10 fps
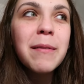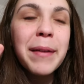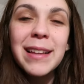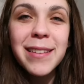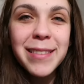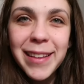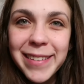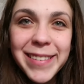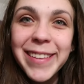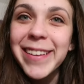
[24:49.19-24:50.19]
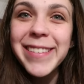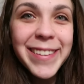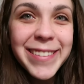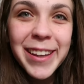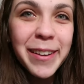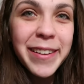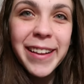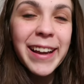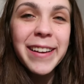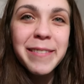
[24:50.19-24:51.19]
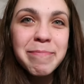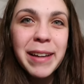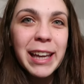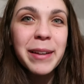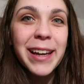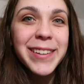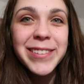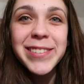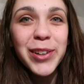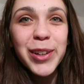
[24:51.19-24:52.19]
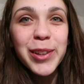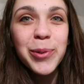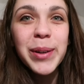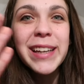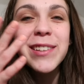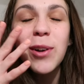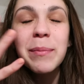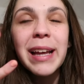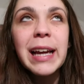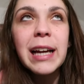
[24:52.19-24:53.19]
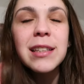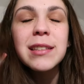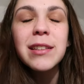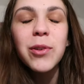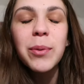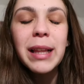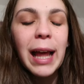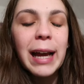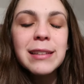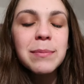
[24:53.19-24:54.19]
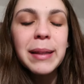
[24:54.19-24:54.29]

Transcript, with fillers: But that's the thing that's like making me anxious, starting the week. So I'm like, I just need to relax.